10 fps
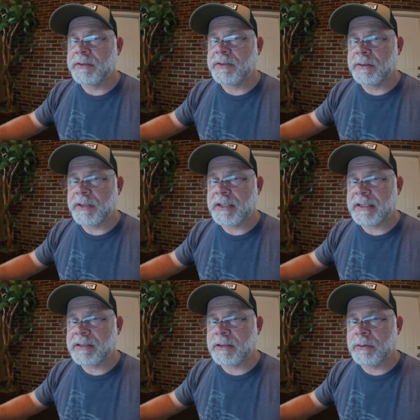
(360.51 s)
So let,
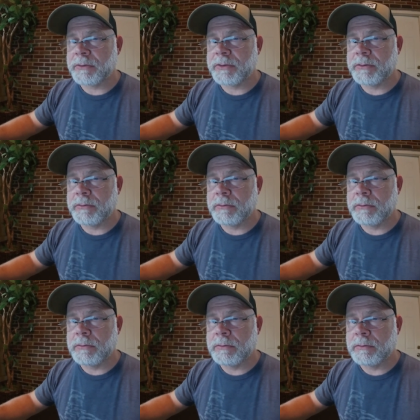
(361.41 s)
us go
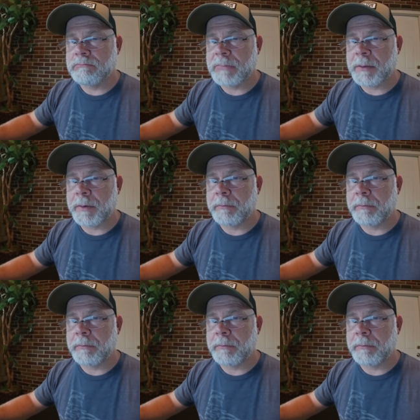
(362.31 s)
to, how